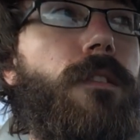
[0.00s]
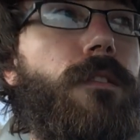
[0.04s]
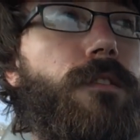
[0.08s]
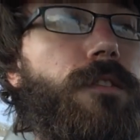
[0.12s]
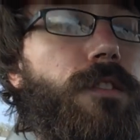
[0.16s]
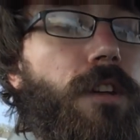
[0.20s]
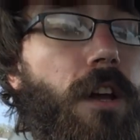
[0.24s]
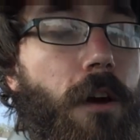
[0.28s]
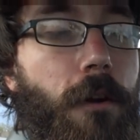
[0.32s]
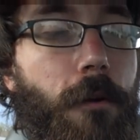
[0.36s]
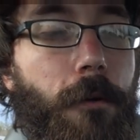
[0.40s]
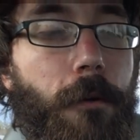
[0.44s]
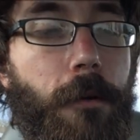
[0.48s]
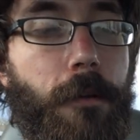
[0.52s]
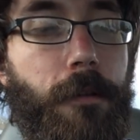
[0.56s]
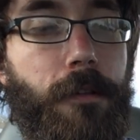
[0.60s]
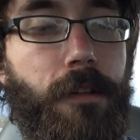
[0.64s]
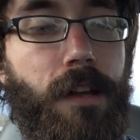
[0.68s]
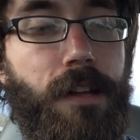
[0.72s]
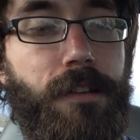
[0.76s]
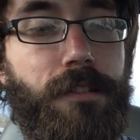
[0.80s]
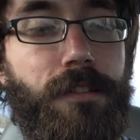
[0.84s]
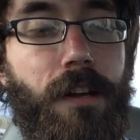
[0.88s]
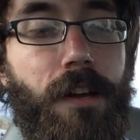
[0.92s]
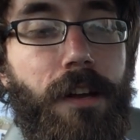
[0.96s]
So
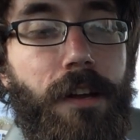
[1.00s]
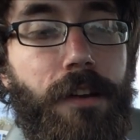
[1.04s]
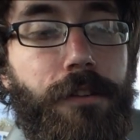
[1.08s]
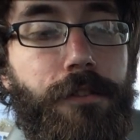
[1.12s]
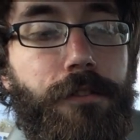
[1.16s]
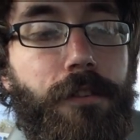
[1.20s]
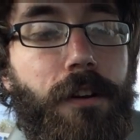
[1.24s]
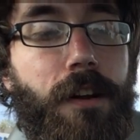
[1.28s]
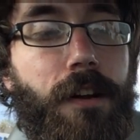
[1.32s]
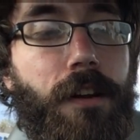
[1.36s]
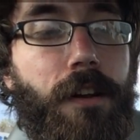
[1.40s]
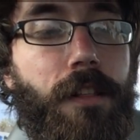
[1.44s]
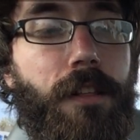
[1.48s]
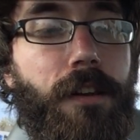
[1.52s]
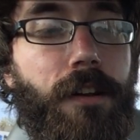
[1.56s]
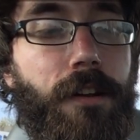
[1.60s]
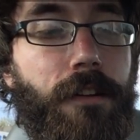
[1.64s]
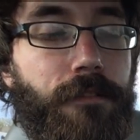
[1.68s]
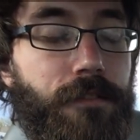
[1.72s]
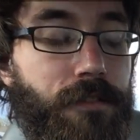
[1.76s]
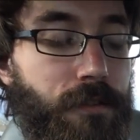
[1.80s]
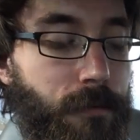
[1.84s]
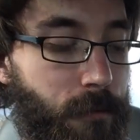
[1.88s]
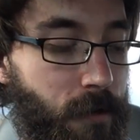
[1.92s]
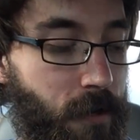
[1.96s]
as I try and think
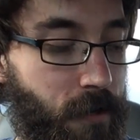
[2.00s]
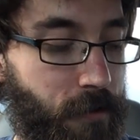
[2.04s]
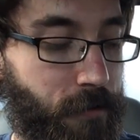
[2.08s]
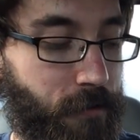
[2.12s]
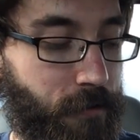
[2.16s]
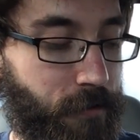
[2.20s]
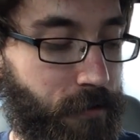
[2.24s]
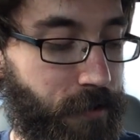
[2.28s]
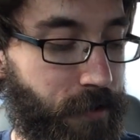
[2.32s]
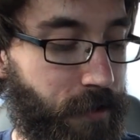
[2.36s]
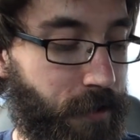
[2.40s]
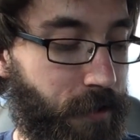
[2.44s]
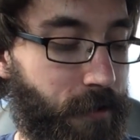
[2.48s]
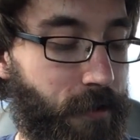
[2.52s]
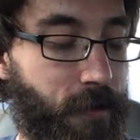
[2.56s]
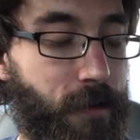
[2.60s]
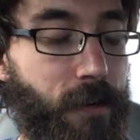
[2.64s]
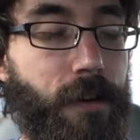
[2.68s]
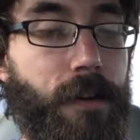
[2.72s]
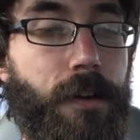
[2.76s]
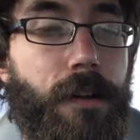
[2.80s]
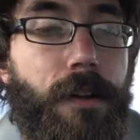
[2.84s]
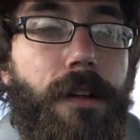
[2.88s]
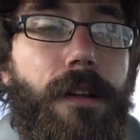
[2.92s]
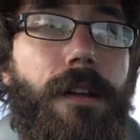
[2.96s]
of some others here,
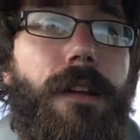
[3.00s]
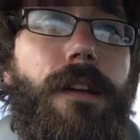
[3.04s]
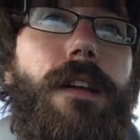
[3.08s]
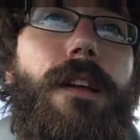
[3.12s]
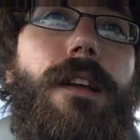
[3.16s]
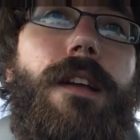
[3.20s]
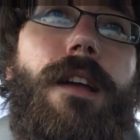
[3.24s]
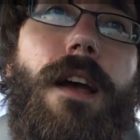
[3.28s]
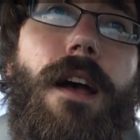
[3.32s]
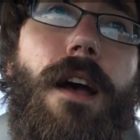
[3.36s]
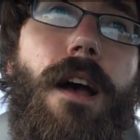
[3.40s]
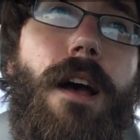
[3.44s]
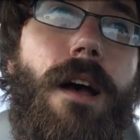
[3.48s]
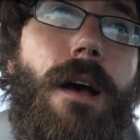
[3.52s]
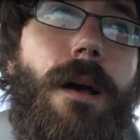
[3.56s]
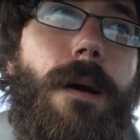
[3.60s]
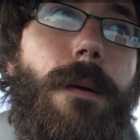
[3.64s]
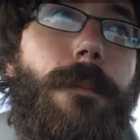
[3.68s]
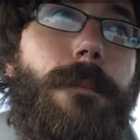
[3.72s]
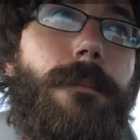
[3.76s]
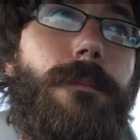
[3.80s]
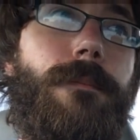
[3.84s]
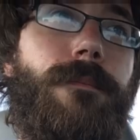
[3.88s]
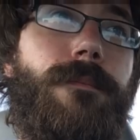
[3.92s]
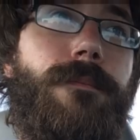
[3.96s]

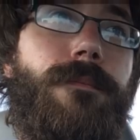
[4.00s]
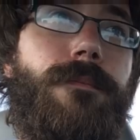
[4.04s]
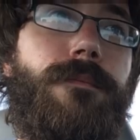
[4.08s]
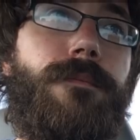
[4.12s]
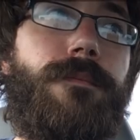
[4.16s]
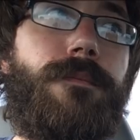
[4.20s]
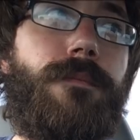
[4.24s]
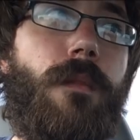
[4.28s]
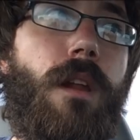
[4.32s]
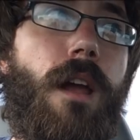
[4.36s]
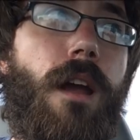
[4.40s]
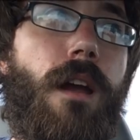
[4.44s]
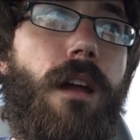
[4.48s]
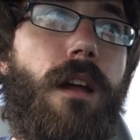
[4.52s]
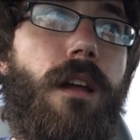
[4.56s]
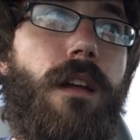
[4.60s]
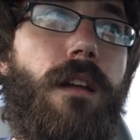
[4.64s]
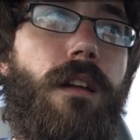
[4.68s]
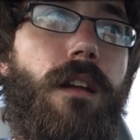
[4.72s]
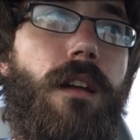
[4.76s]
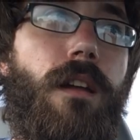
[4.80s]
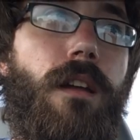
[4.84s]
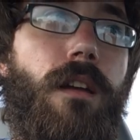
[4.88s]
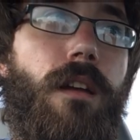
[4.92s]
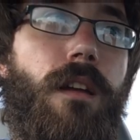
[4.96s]

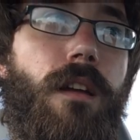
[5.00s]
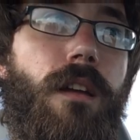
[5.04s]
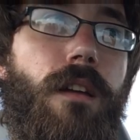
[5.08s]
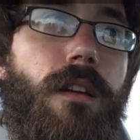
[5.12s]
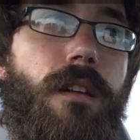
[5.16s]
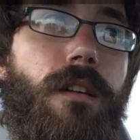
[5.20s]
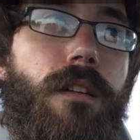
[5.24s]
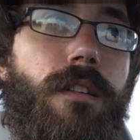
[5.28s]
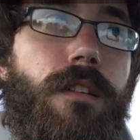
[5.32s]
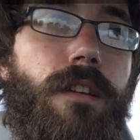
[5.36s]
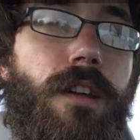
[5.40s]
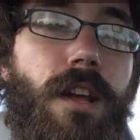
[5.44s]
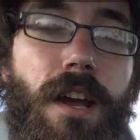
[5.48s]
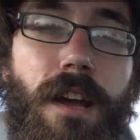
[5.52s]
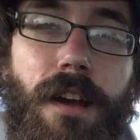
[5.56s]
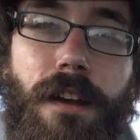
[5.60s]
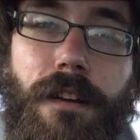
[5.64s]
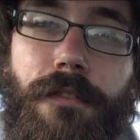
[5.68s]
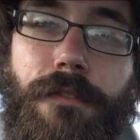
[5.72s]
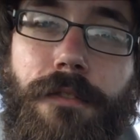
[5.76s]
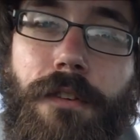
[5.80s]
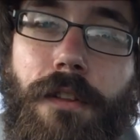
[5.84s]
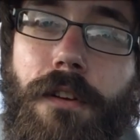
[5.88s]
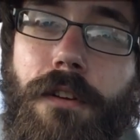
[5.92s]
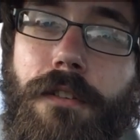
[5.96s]
yeah,
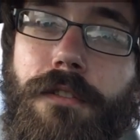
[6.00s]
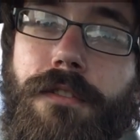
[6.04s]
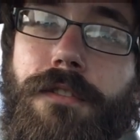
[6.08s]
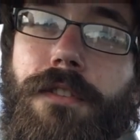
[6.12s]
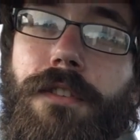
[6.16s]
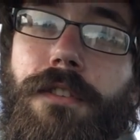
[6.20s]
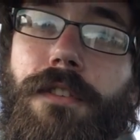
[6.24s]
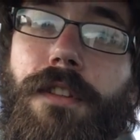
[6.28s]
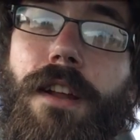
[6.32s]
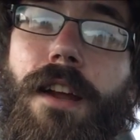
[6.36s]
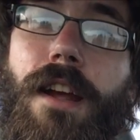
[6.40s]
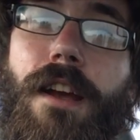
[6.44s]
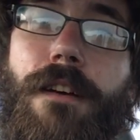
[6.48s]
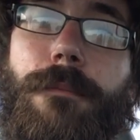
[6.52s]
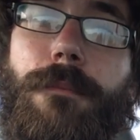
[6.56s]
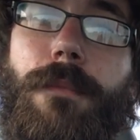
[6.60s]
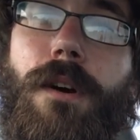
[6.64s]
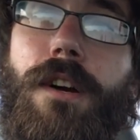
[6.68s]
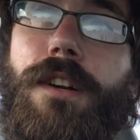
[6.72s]
for those of you that have